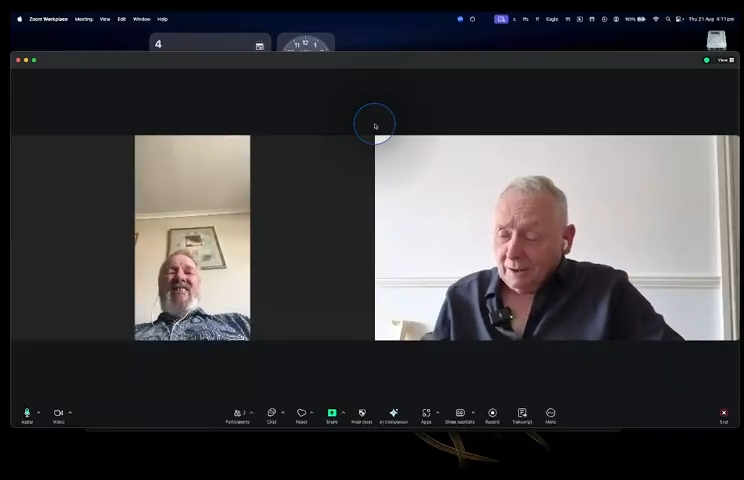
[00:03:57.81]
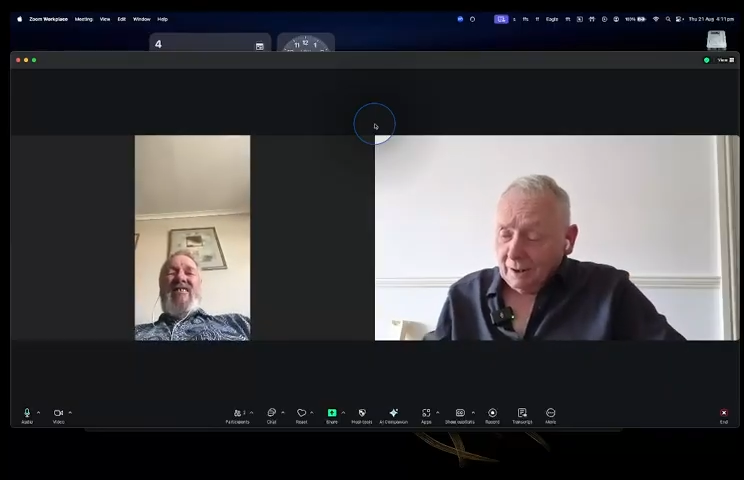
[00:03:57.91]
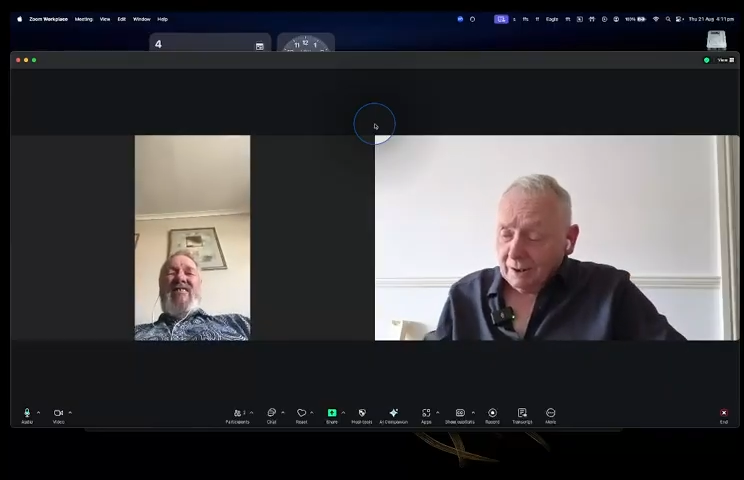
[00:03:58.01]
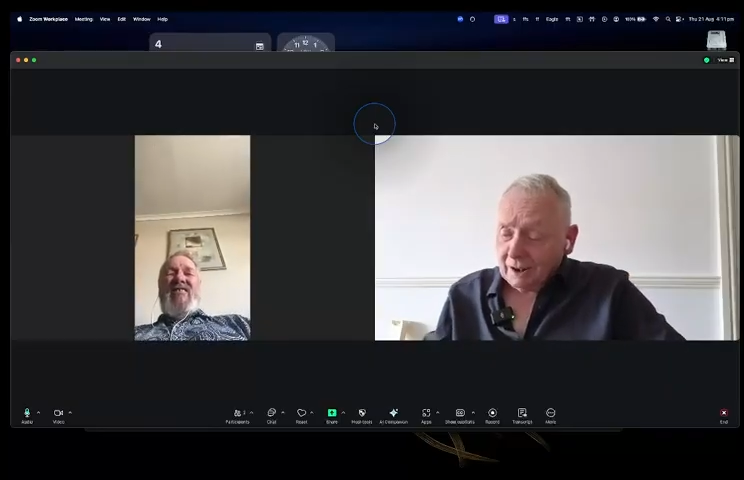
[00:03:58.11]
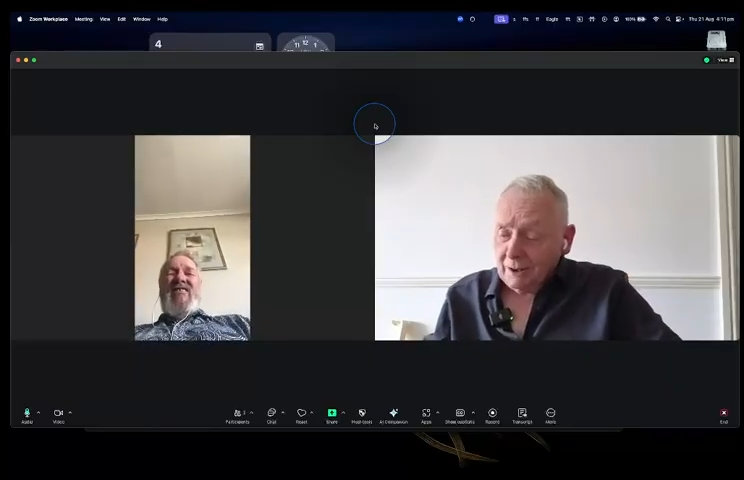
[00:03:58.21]

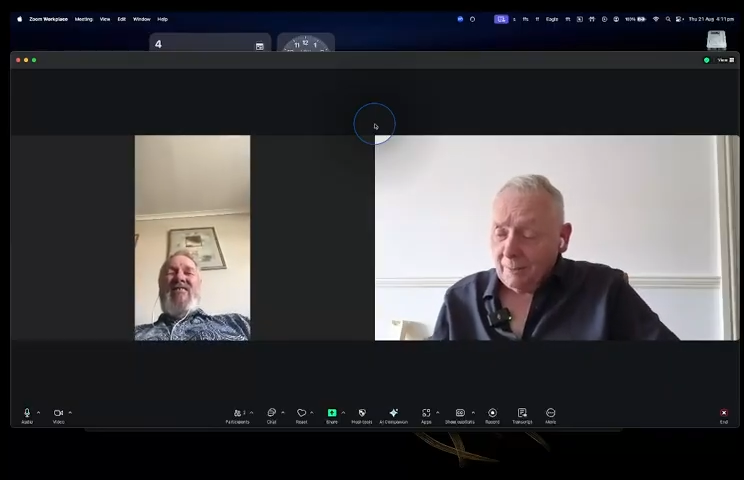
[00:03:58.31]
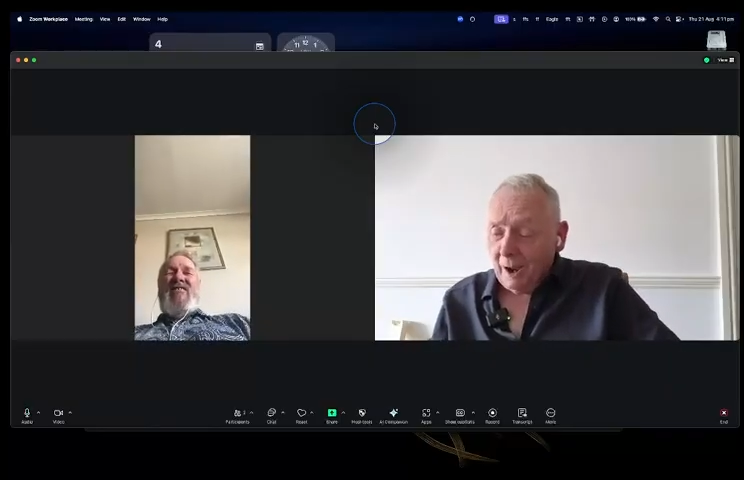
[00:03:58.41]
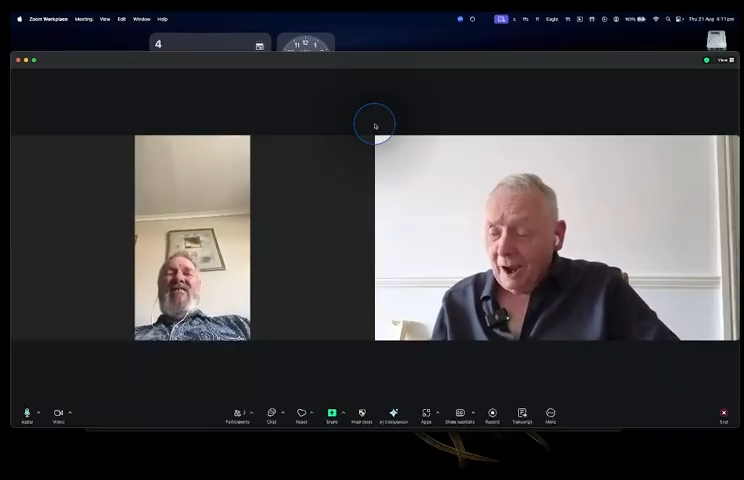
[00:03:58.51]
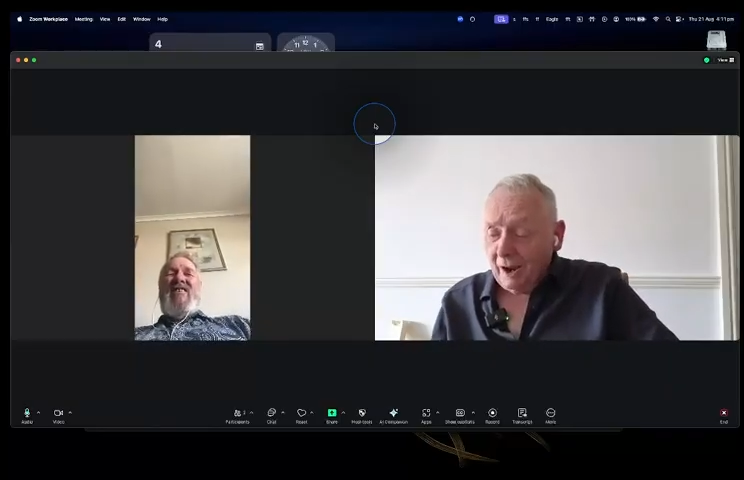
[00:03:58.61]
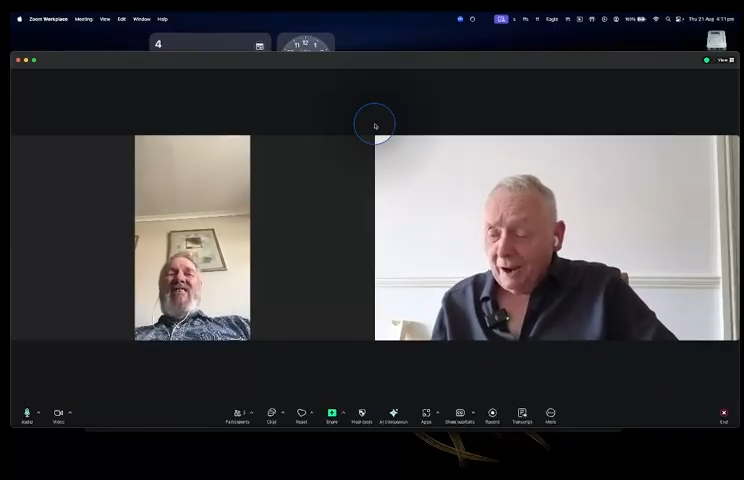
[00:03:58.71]

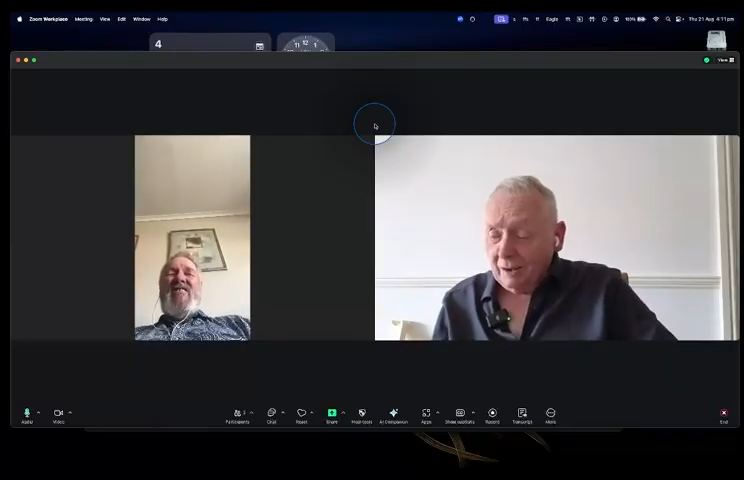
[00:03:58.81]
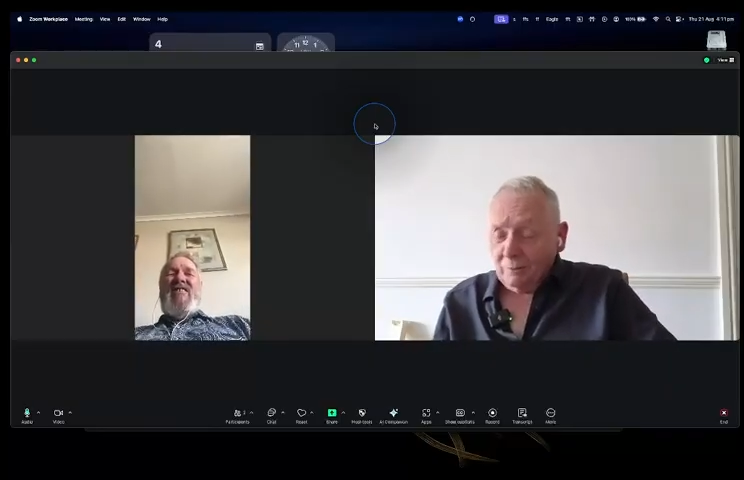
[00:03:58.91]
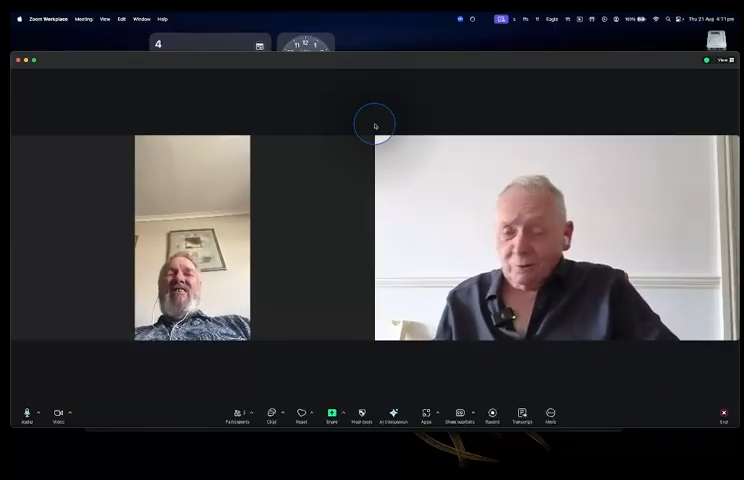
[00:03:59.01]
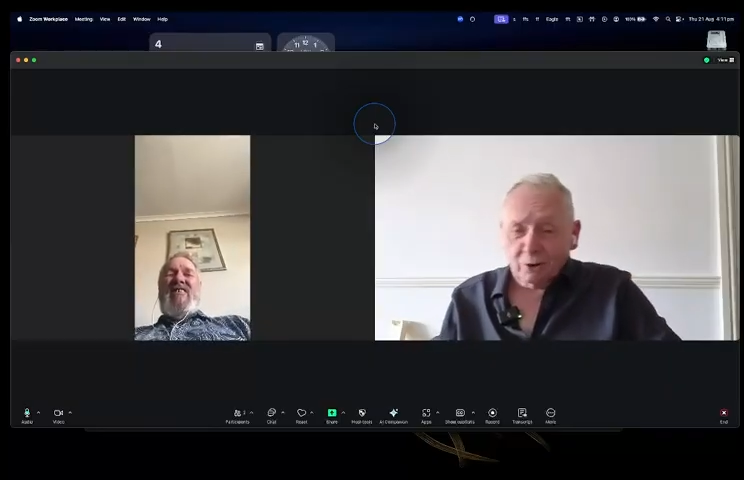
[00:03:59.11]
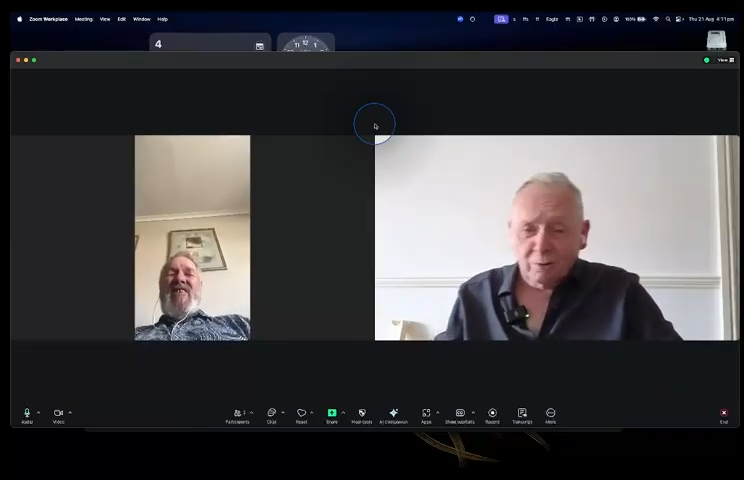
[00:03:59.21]
I
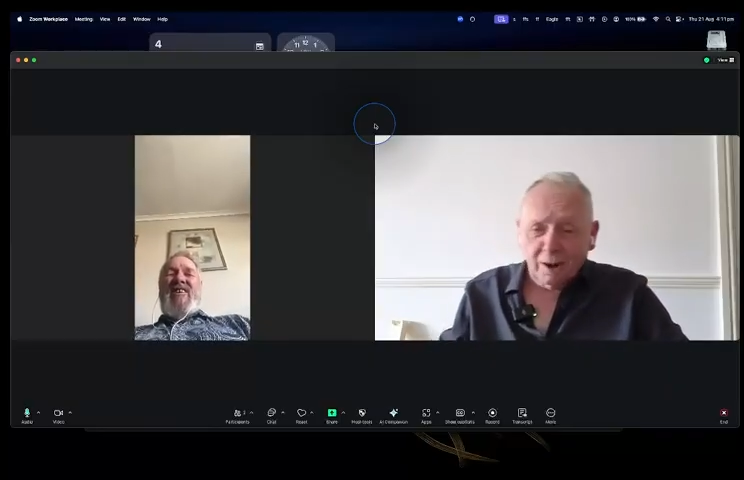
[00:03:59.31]
run two